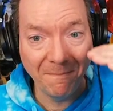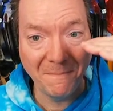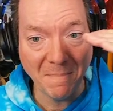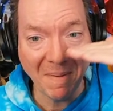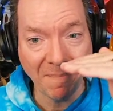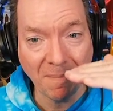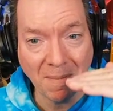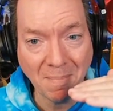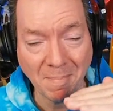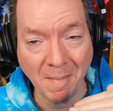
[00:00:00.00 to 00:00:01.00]
"Pop, pop, pop,
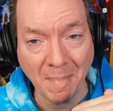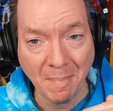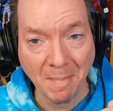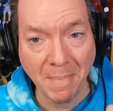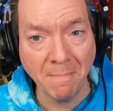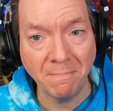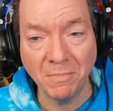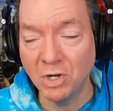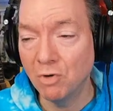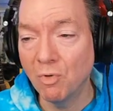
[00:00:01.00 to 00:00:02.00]
pop, pop, pop, pop, pop.
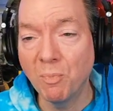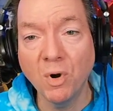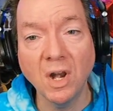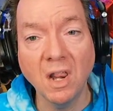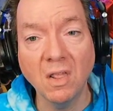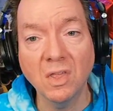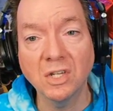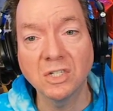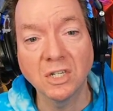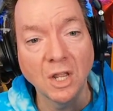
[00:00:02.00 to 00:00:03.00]
You didn't report any of
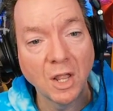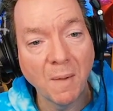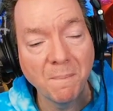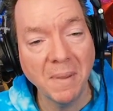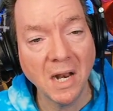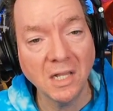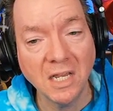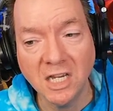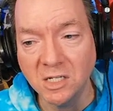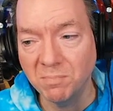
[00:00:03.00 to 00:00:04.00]
this,
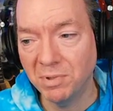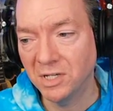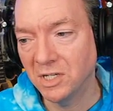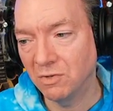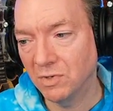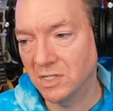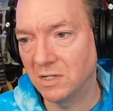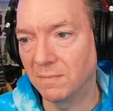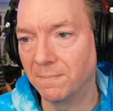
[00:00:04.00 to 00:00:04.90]
penalties plus interest."